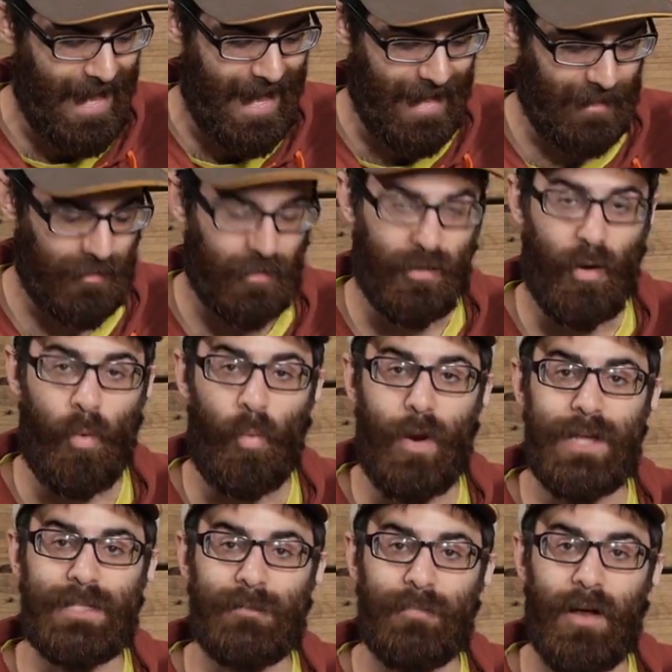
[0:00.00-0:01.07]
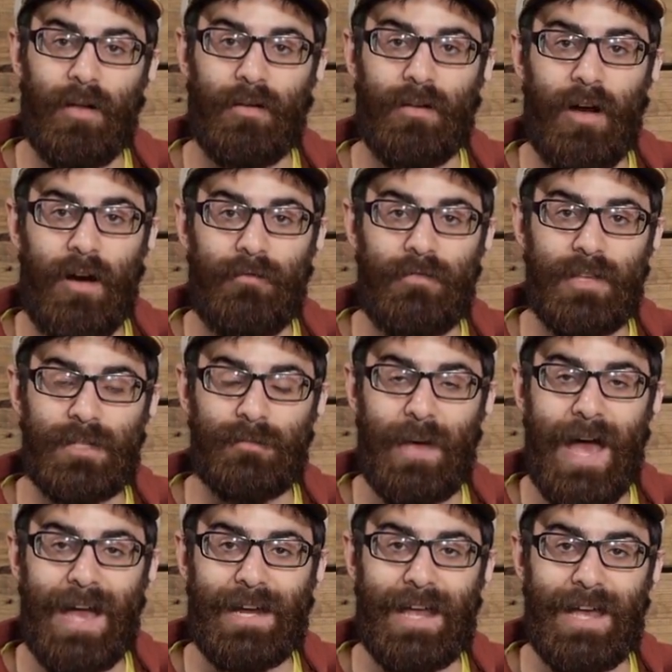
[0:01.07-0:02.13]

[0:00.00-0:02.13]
And the waist belt of this pack